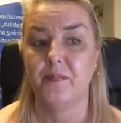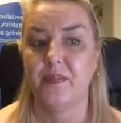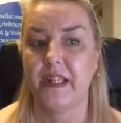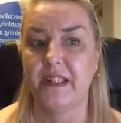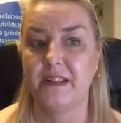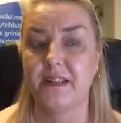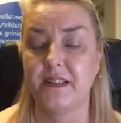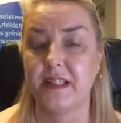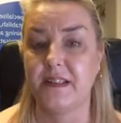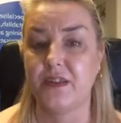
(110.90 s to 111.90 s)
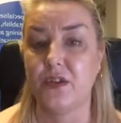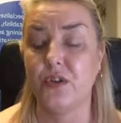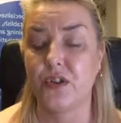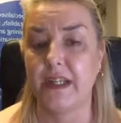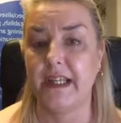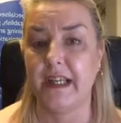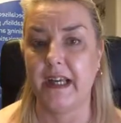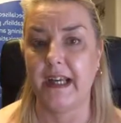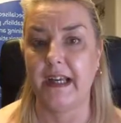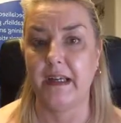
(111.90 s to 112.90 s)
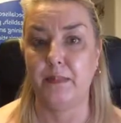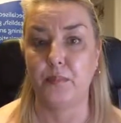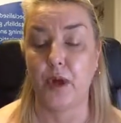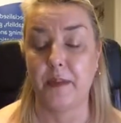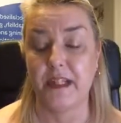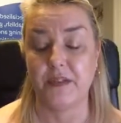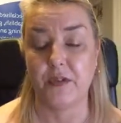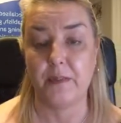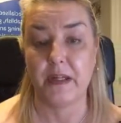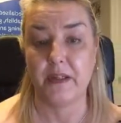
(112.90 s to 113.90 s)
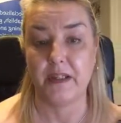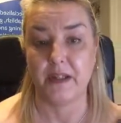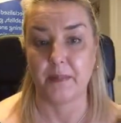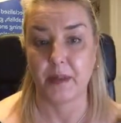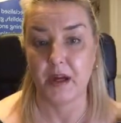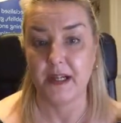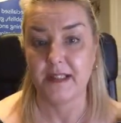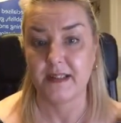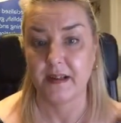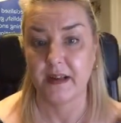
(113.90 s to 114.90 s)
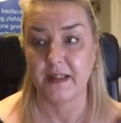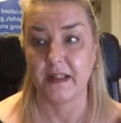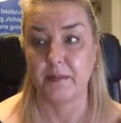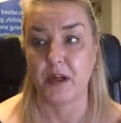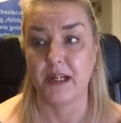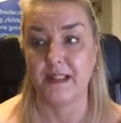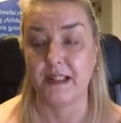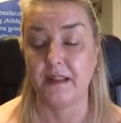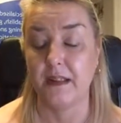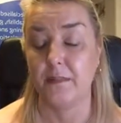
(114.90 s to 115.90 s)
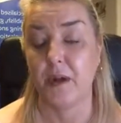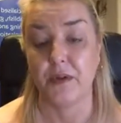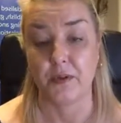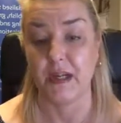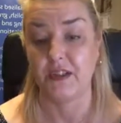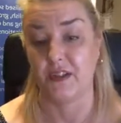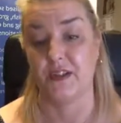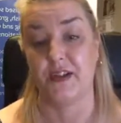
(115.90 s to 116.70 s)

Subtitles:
there's usually a probationary period that applies, and that applies in both directions.